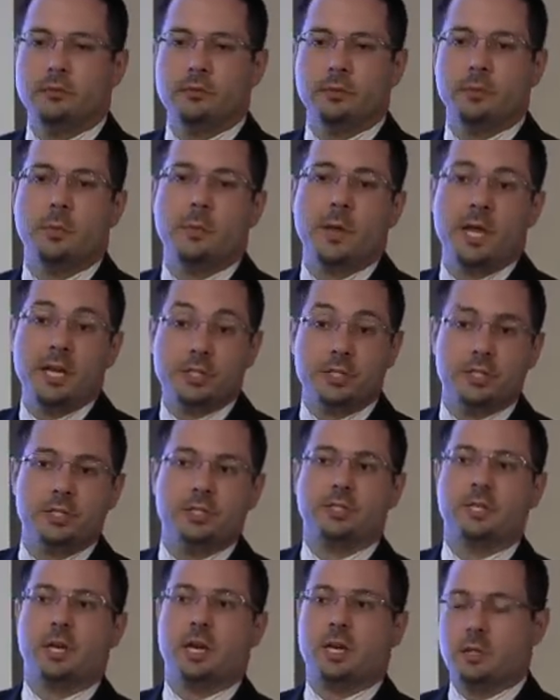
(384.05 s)
from the
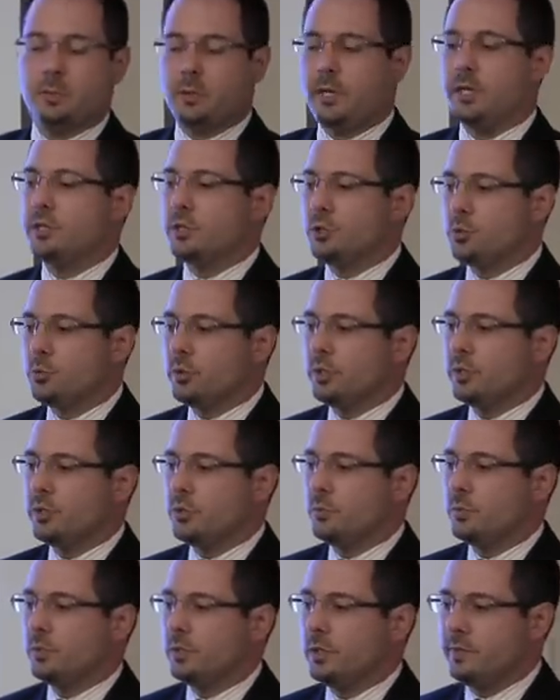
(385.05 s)
patient side, the patients really
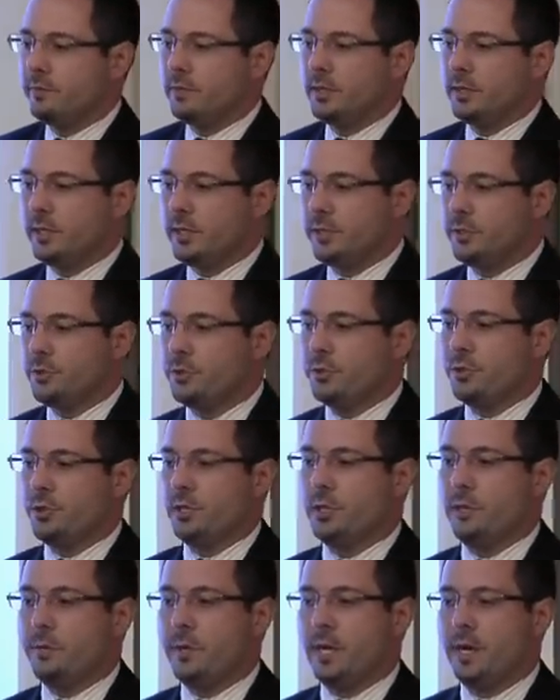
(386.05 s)
do believe that lasers
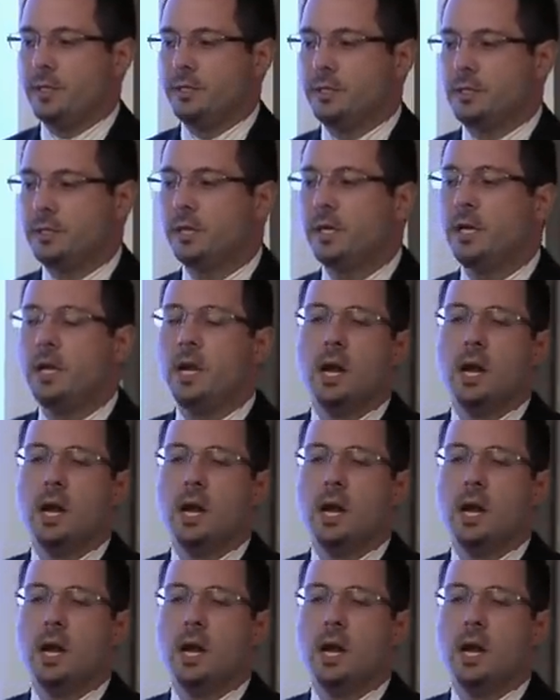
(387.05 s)
are the best.